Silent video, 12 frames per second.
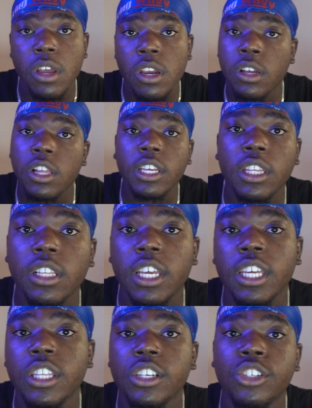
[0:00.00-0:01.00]
click the
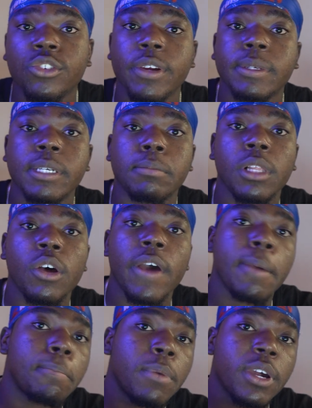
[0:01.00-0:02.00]
link in the description below
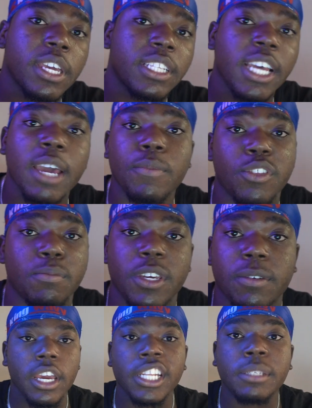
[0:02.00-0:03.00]
and book a time with
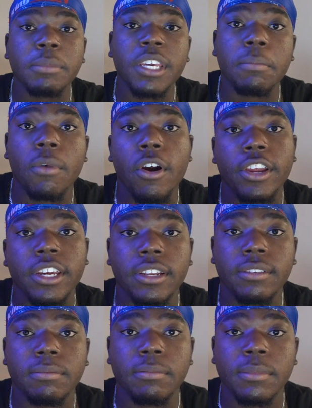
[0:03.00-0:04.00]
me. It's me,
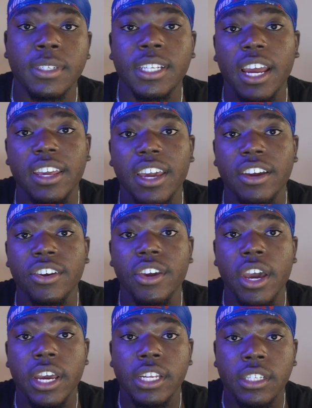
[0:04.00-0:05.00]
Amarian, signing out, you
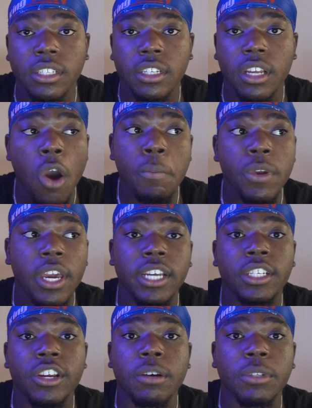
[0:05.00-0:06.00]
guys. I hope you
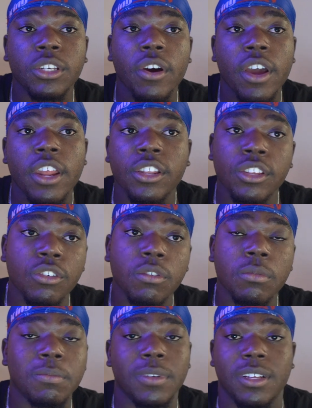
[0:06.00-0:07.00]
guys are able to go ahead and do
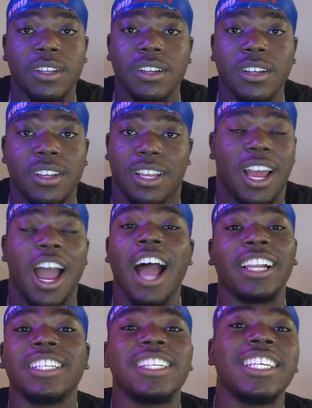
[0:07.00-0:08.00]

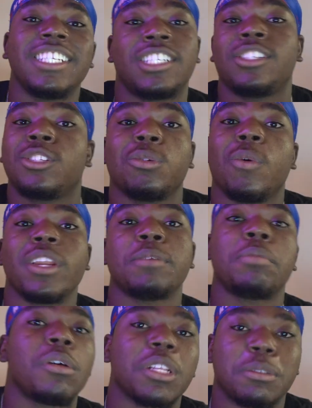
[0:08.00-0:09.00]
at least 20
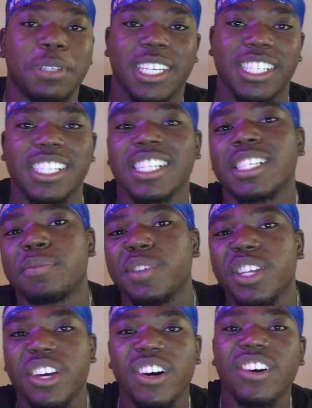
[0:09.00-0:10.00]
pull-ups because of this
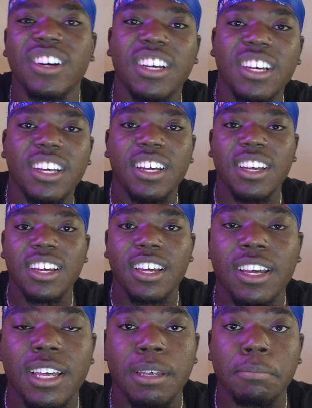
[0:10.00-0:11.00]
video.
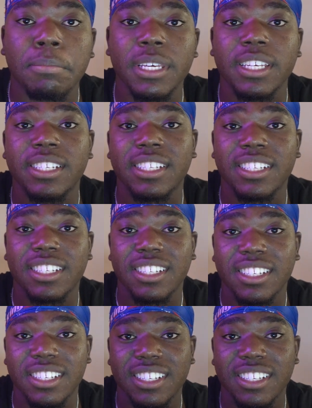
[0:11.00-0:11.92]
Peace.